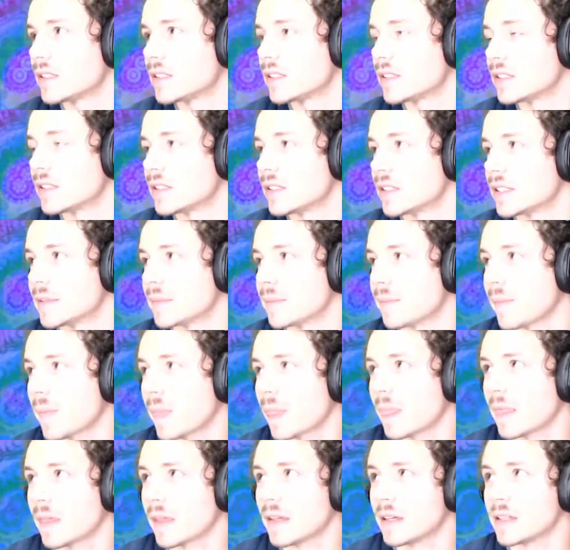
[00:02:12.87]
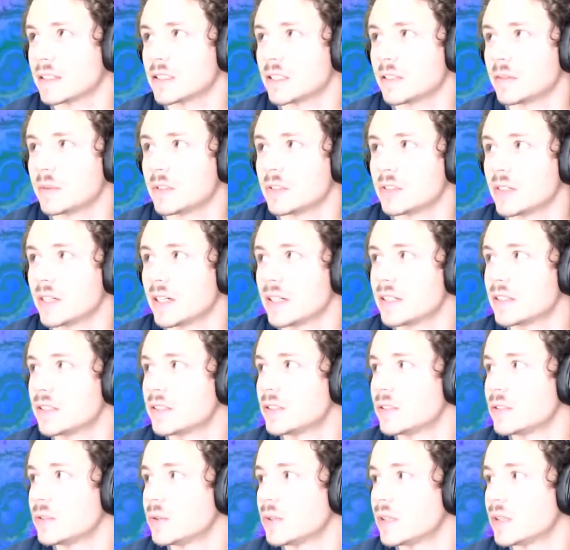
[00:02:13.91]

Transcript: Alright. Yes, I've been trying to